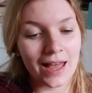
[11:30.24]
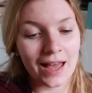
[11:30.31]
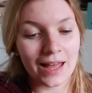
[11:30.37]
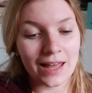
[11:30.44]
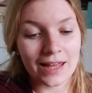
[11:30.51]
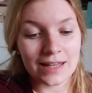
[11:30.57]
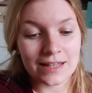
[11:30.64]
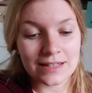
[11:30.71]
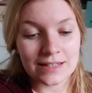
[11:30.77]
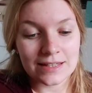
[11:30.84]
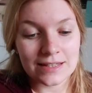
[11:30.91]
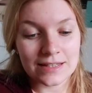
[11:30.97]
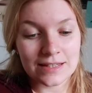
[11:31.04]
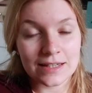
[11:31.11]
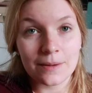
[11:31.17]

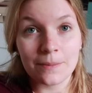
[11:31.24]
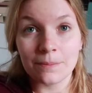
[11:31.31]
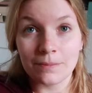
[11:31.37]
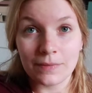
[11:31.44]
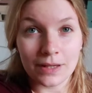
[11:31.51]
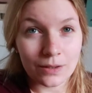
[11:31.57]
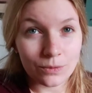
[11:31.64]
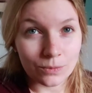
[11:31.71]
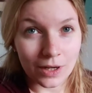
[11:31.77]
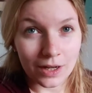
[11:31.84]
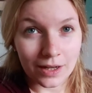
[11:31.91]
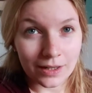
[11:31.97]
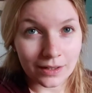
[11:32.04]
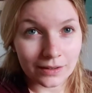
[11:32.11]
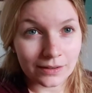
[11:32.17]
And
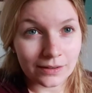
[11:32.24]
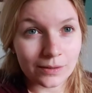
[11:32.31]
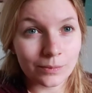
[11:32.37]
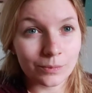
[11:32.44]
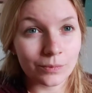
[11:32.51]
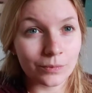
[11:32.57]
meanwhile,